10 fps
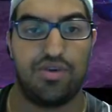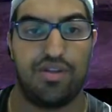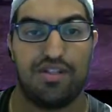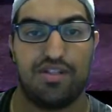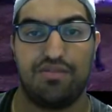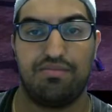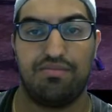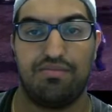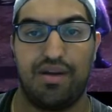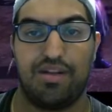this
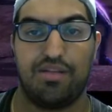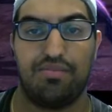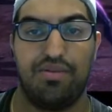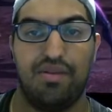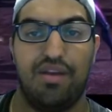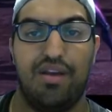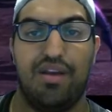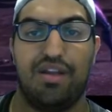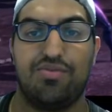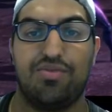matchup.
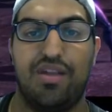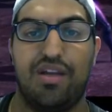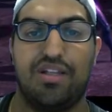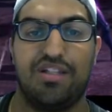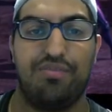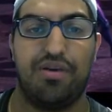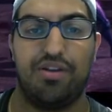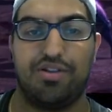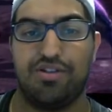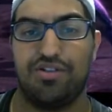It's really nice if
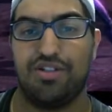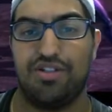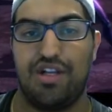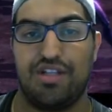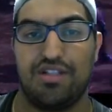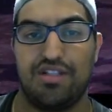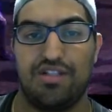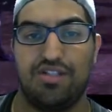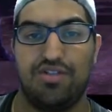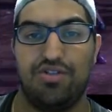Punisher is adjacent
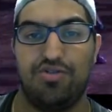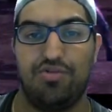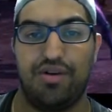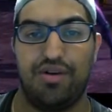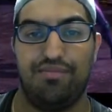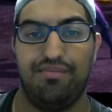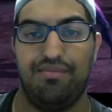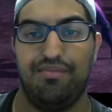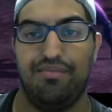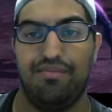too, but
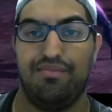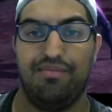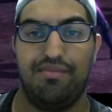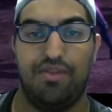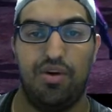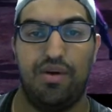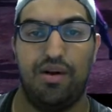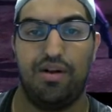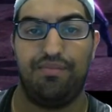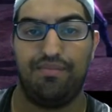oh
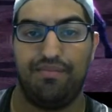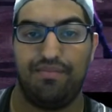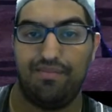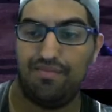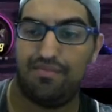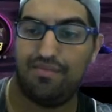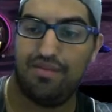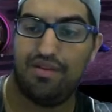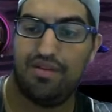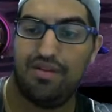well.
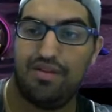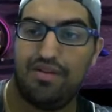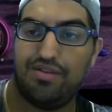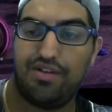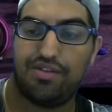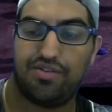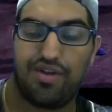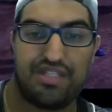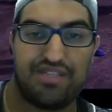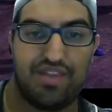It's also
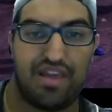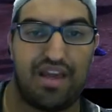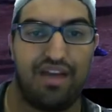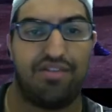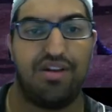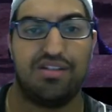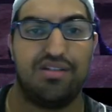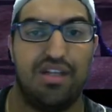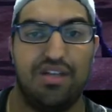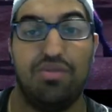nice if they have
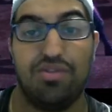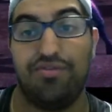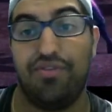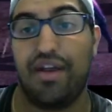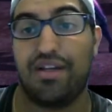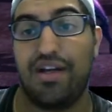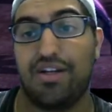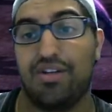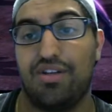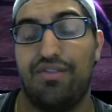Deflect
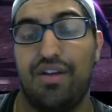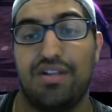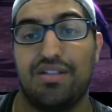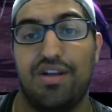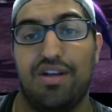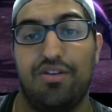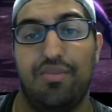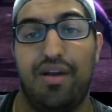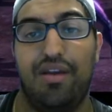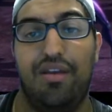actually. Deflect is not too
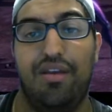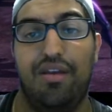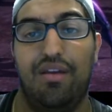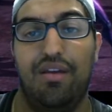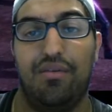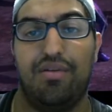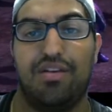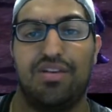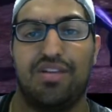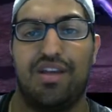bad. But
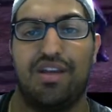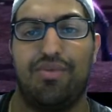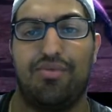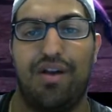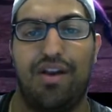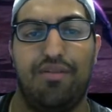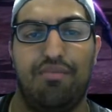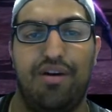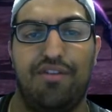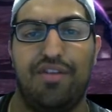just like a random
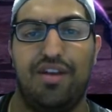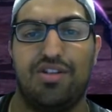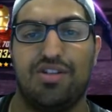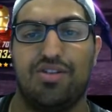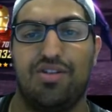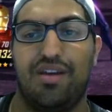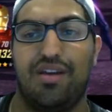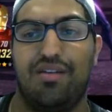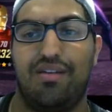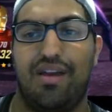buff each, so like
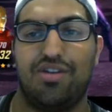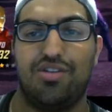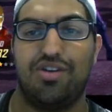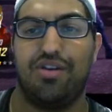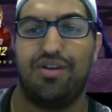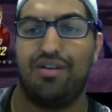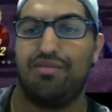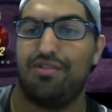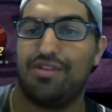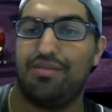engineering
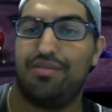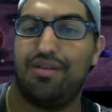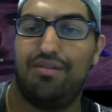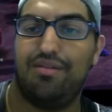or something.